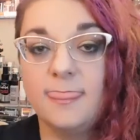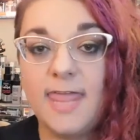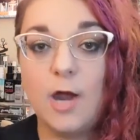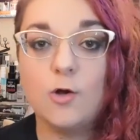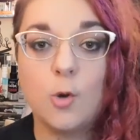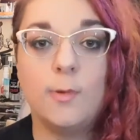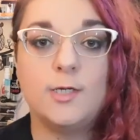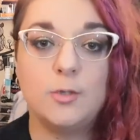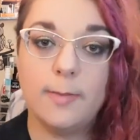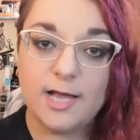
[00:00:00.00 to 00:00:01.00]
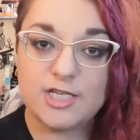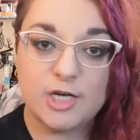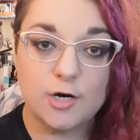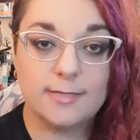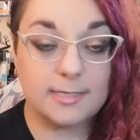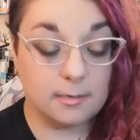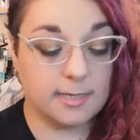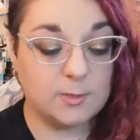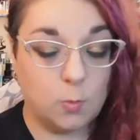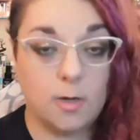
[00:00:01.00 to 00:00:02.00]
They are going to make sure that there
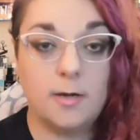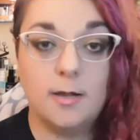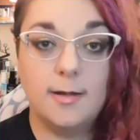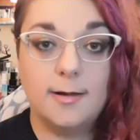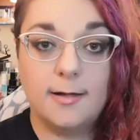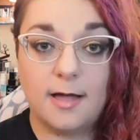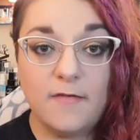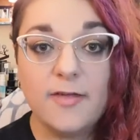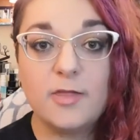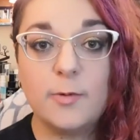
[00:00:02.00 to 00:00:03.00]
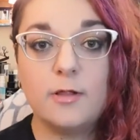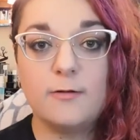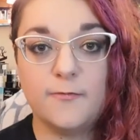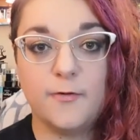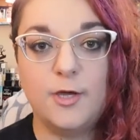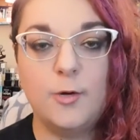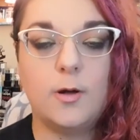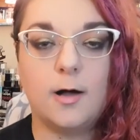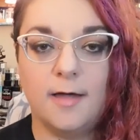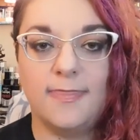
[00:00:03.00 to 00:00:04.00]
is one available for
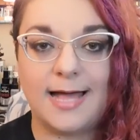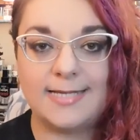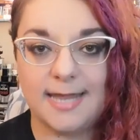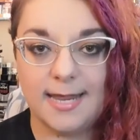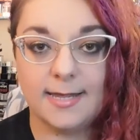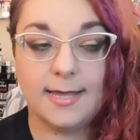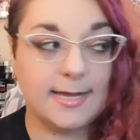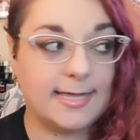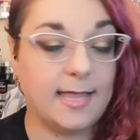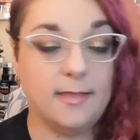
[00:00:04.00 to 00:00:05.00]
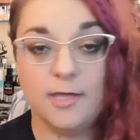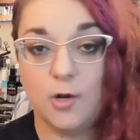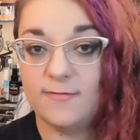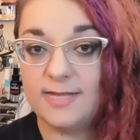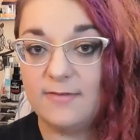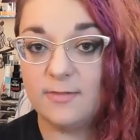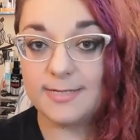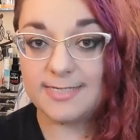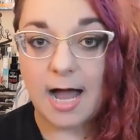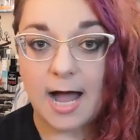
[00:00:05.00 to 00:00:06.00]
you on that day. Again, you don't have to give them
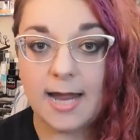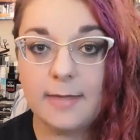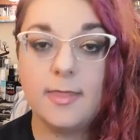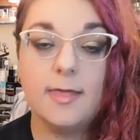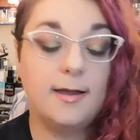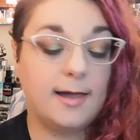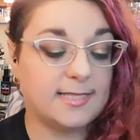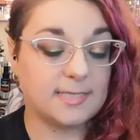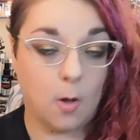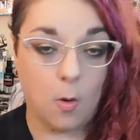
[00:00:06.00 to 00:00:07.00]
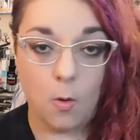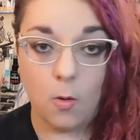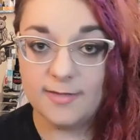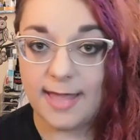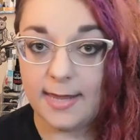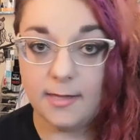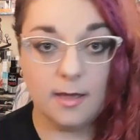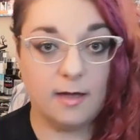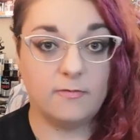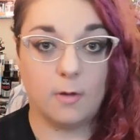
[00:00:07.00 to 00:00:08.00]
a time. It's a whole day.
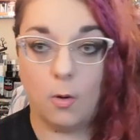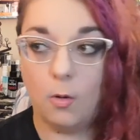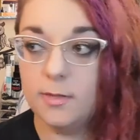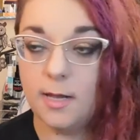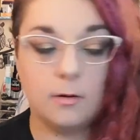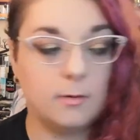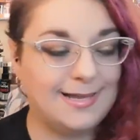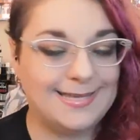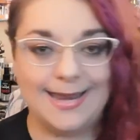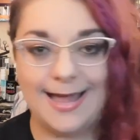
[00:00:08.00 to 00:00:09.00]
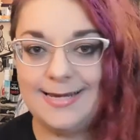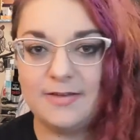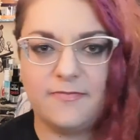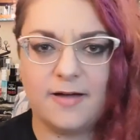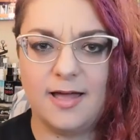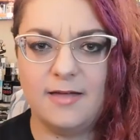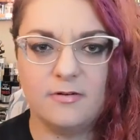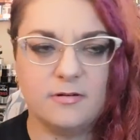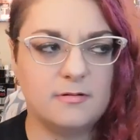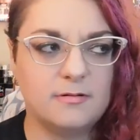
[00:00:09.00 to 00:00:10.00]
You have the whole, you know, 9 to 5
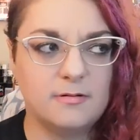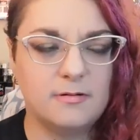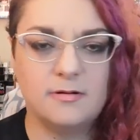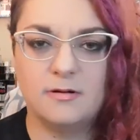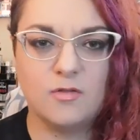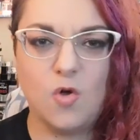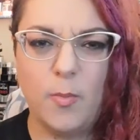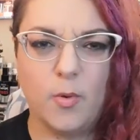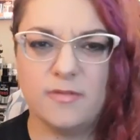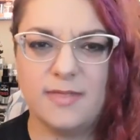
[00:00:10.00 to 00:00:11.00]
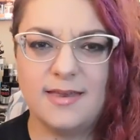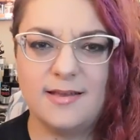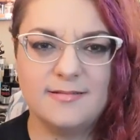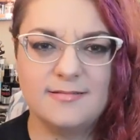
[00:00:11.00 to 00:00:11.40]
or... No, they're open more than that.